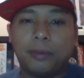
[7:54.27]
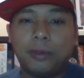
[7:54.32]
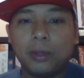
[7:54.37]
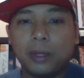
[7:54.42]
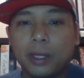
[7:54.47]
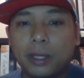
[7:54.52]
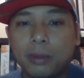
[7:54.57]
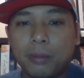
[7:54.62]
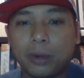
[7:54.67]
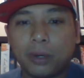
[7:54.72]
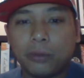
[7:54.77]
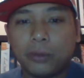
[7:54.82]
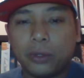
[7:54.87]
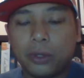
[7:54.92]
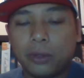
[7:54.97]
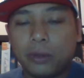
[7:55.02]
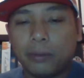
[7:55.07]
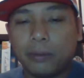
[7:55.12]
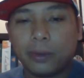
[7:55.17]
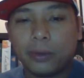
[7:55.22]
you like the Marvel
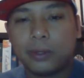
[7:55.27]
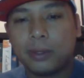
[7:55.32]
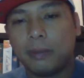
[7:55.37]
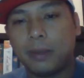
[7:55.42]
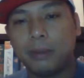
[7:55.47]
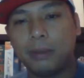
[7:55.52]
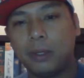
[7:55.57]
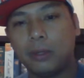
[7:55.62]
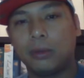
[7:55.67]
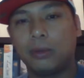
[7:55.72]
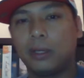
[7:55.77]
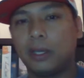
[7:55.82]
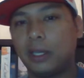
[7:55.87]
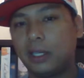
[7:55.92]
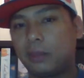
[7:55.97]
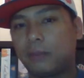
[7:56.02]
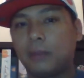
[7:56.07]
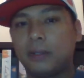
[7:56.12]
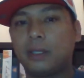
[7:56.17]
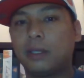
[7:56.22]
Universe and maybe you don't
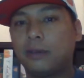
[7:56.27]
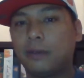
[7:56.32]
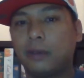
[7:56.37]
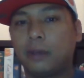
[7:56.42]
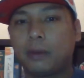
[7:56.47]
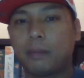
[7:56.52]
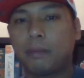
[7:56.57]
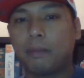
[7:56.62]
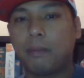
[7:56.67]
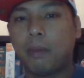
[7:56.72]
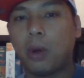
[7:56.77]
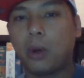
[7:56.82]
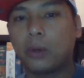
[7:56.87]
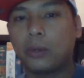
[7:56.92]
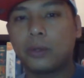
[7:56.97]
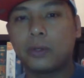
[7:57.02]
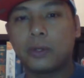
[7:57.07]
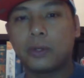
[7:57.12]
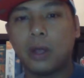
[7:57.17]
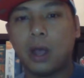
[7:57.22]
like specific
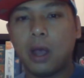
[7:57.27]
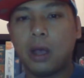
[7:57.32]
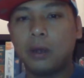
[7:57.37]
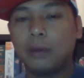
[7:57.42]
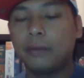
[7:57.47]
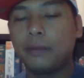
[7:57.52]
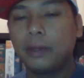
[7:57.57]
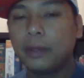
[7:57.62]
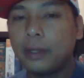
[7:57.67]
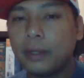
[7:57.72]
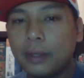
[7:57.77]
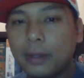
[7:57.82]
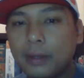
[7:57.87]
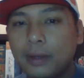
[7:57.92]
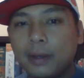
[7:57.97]
parts of it,